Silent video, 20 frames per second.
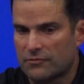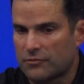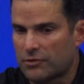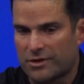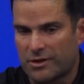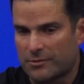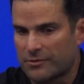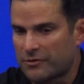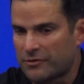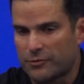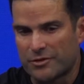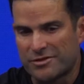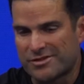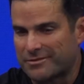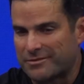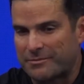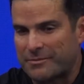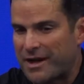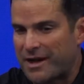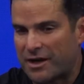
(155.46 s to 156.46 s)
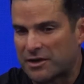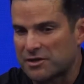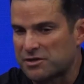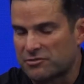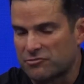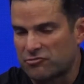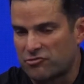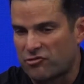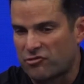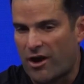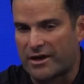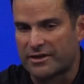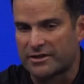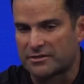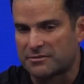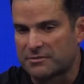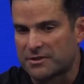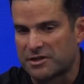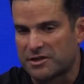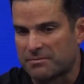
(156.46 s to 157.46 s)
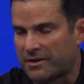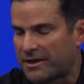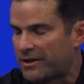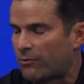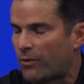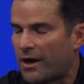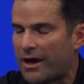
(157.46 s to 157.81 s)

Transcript: a couple of different reasons, to be honest, trying to explain